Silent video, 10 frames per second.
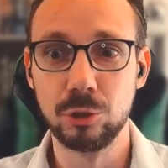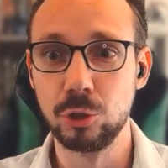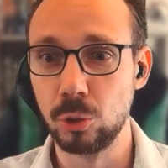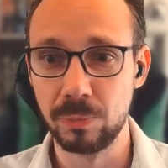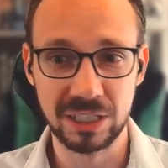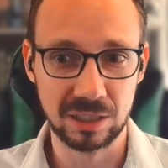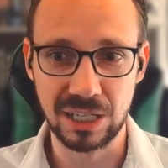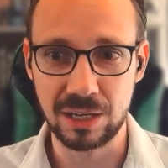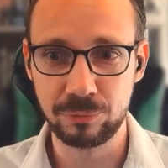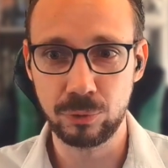no matter
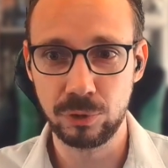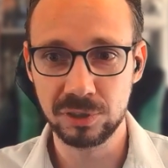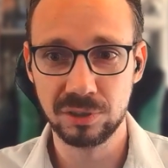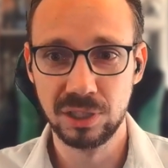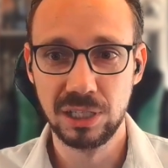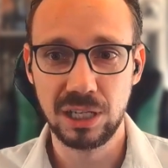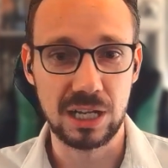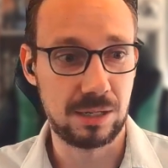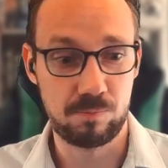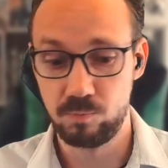the effort,
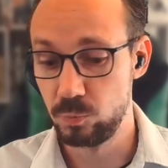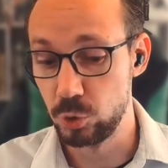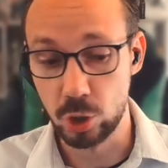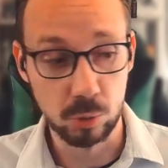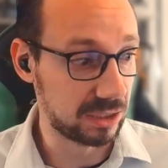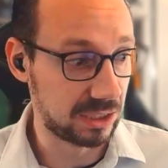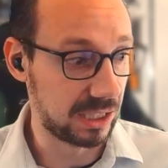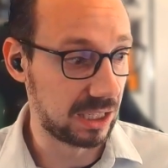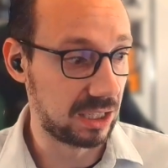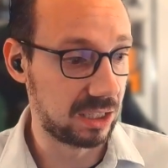no matter
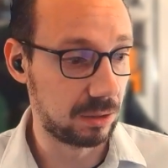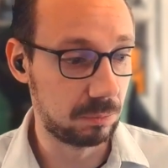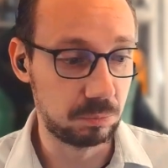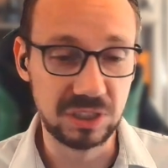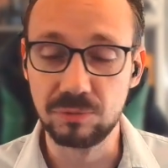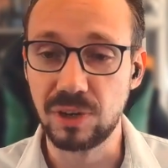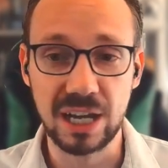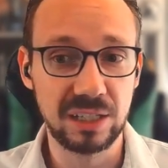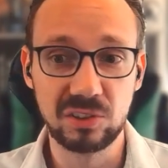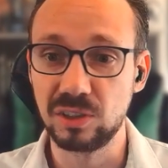the
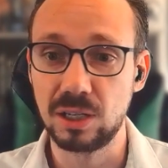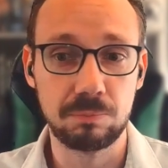device,